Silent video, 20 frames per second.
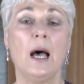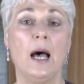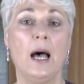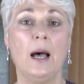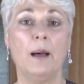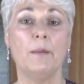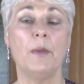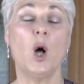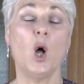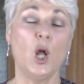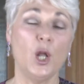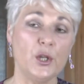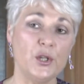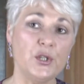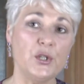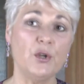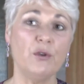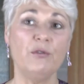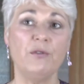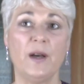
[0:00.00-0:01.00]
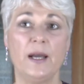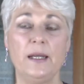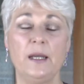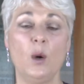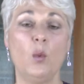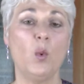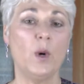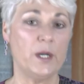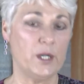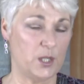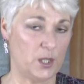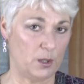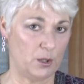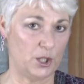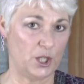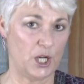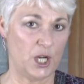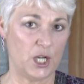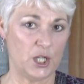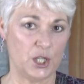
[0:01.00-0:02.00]
Also find out what
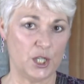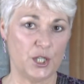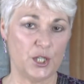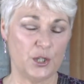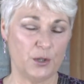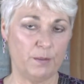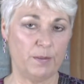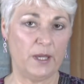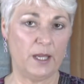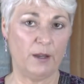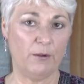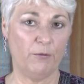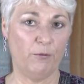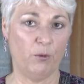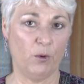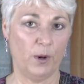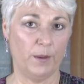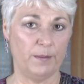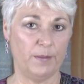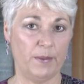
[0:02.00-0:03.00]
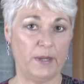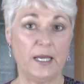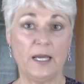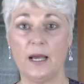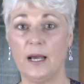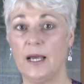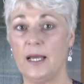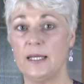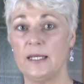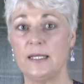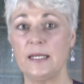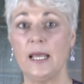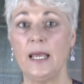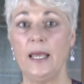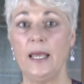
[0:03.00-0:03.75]
associations are being formed, because